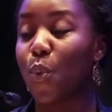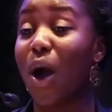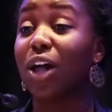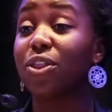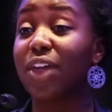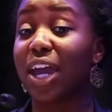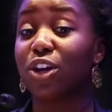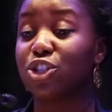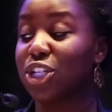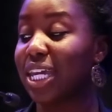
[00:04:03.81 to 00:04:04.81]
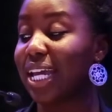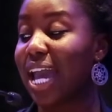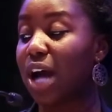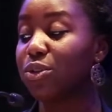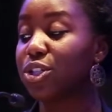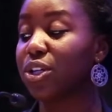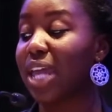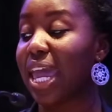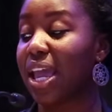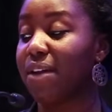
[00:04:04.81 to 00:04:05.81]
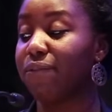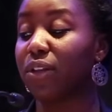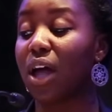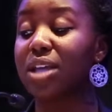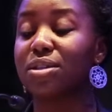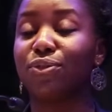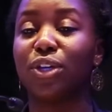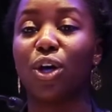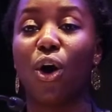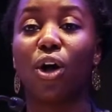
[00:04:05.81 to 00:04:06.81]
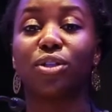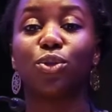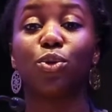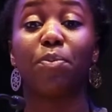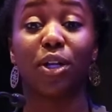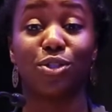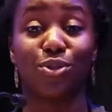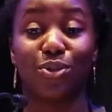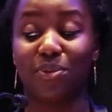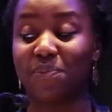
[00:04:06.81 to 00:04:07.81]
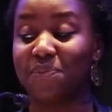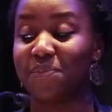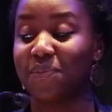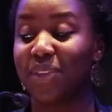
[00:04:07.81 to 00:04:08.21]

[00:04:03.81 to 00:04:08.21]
While there, she encountered a philosophy called Ubuntu.